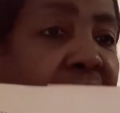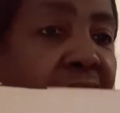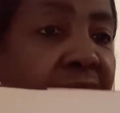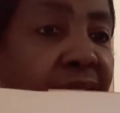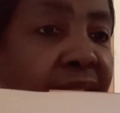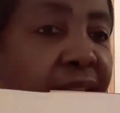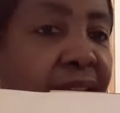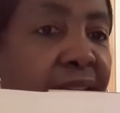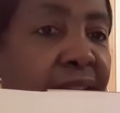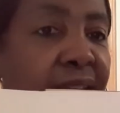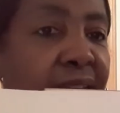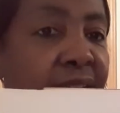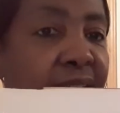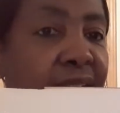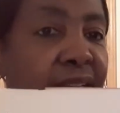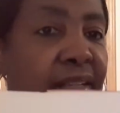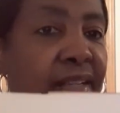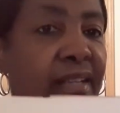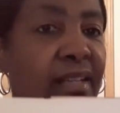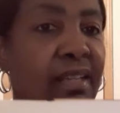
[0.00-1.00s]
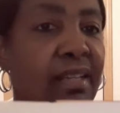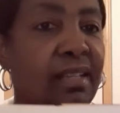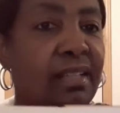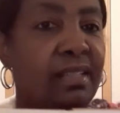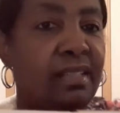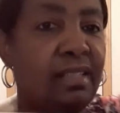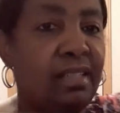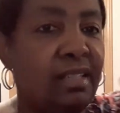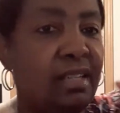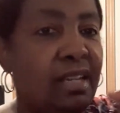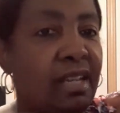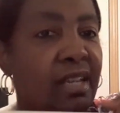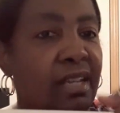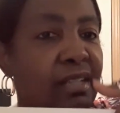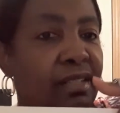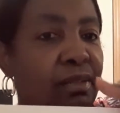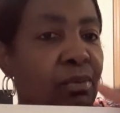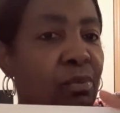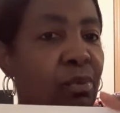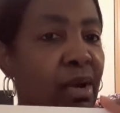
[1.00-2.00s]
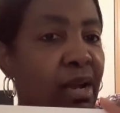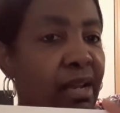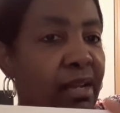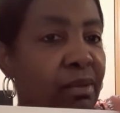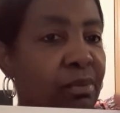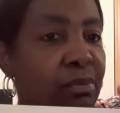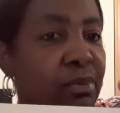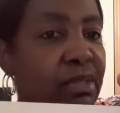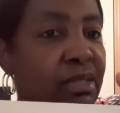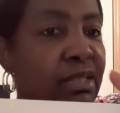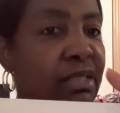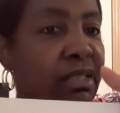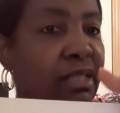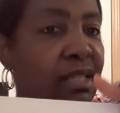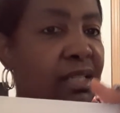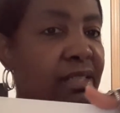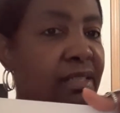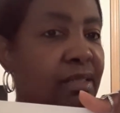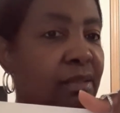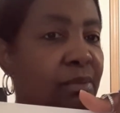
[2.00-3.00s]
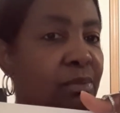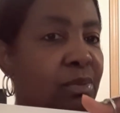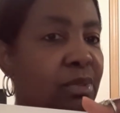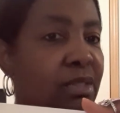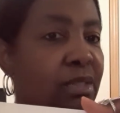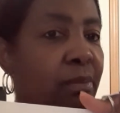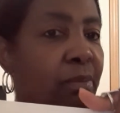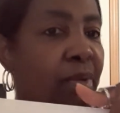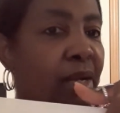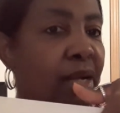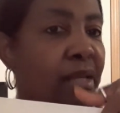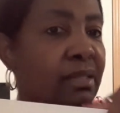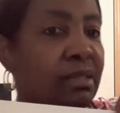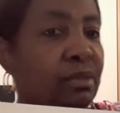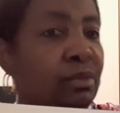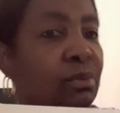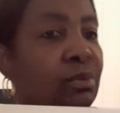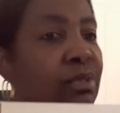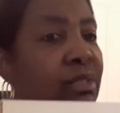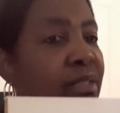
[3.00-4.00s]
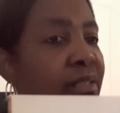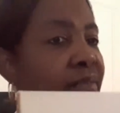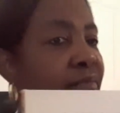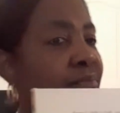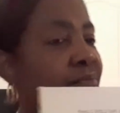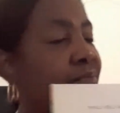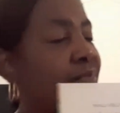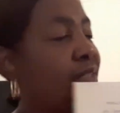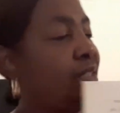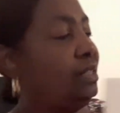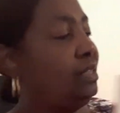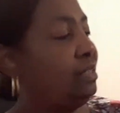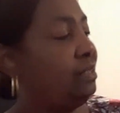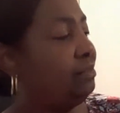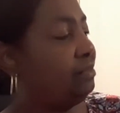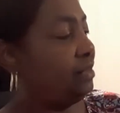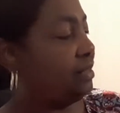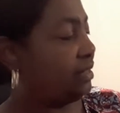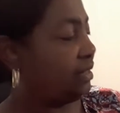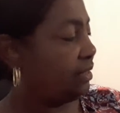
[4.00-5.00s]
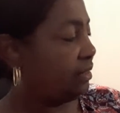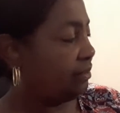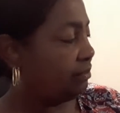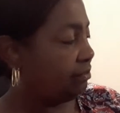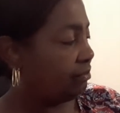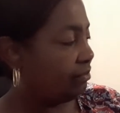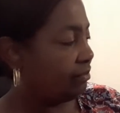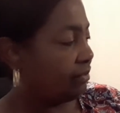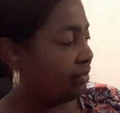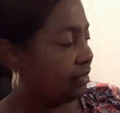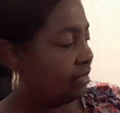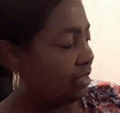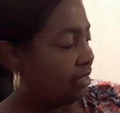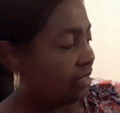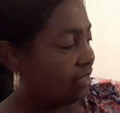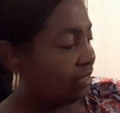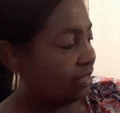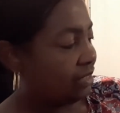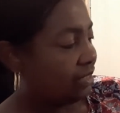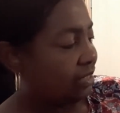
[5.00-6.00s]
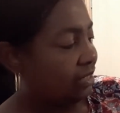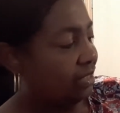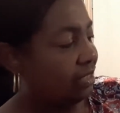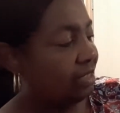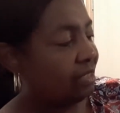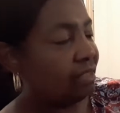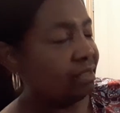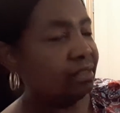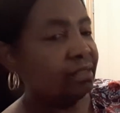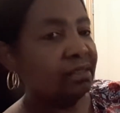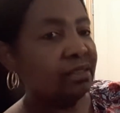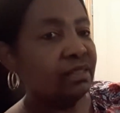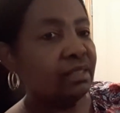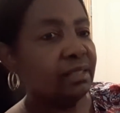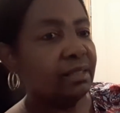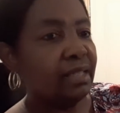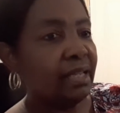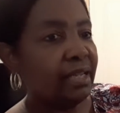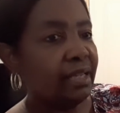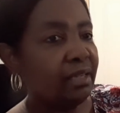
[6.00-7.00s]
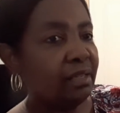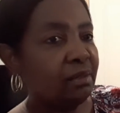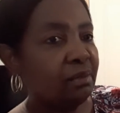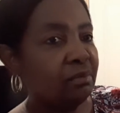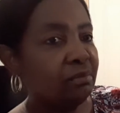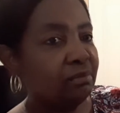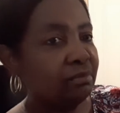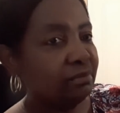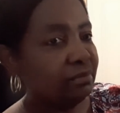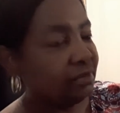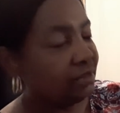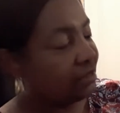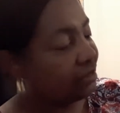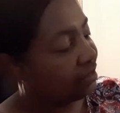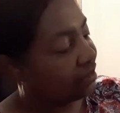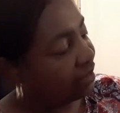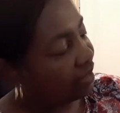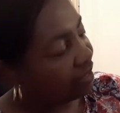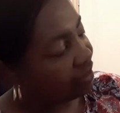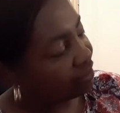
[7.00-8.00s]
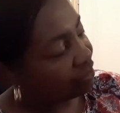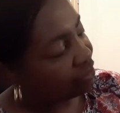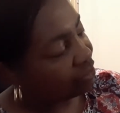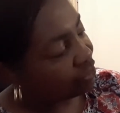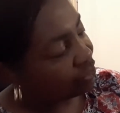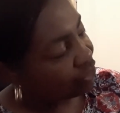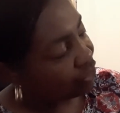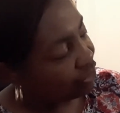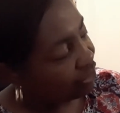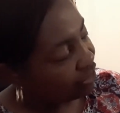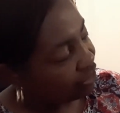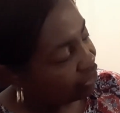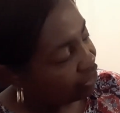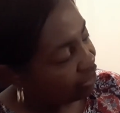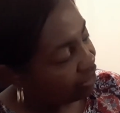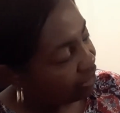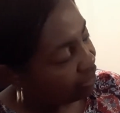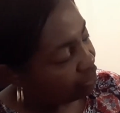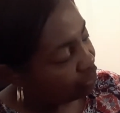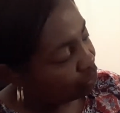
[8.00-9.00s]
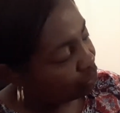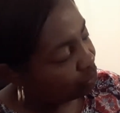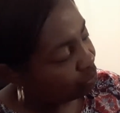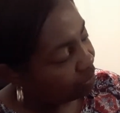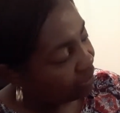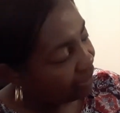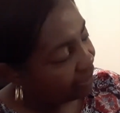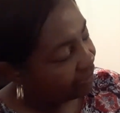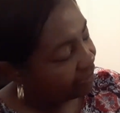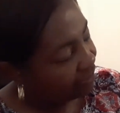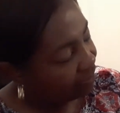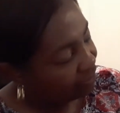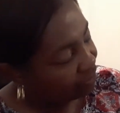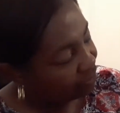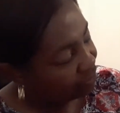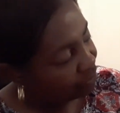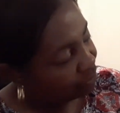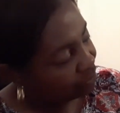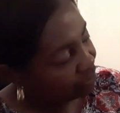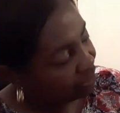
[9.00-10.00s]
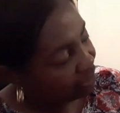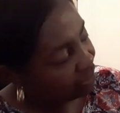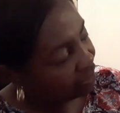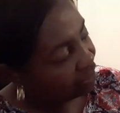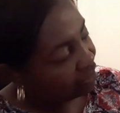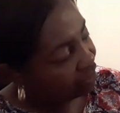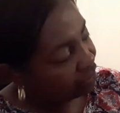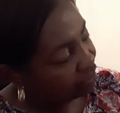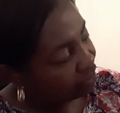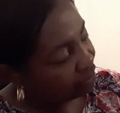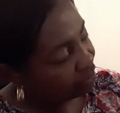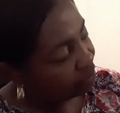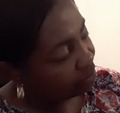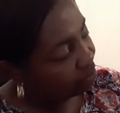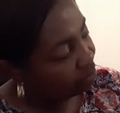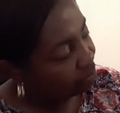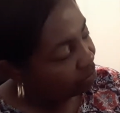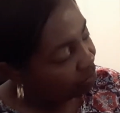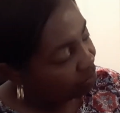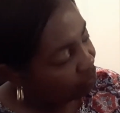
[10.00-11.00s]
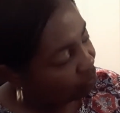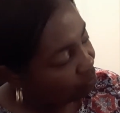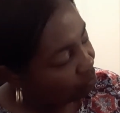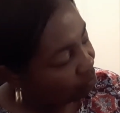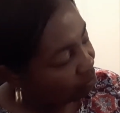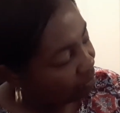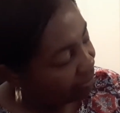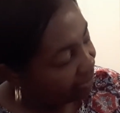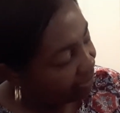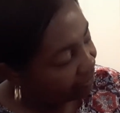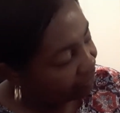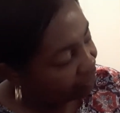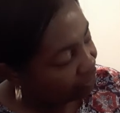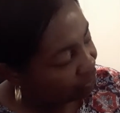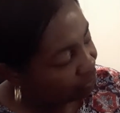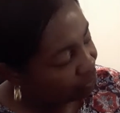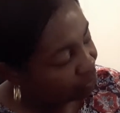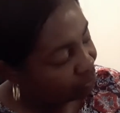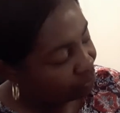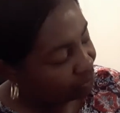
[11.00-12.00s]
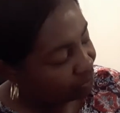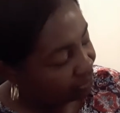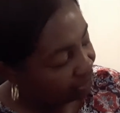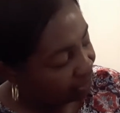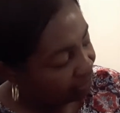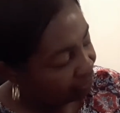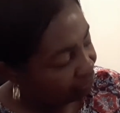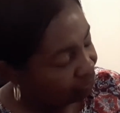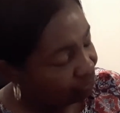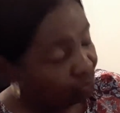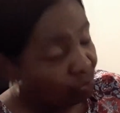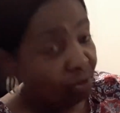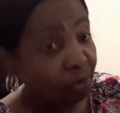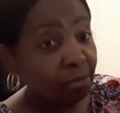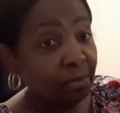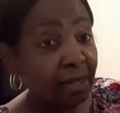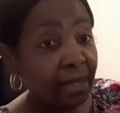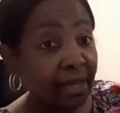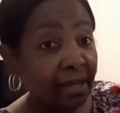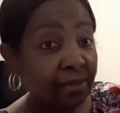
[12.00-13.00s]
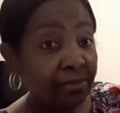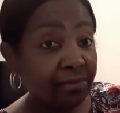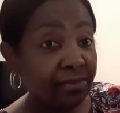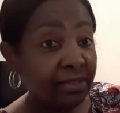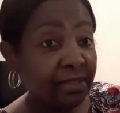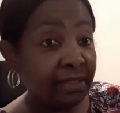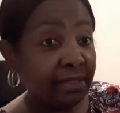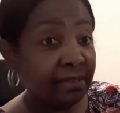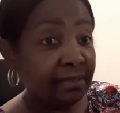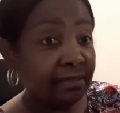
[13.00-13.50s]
And then you had the white ones, you had some with spots on it and everything. And Little Lamb, look how little she is. She had 2 black ears, a little black nose, and 4 black feet.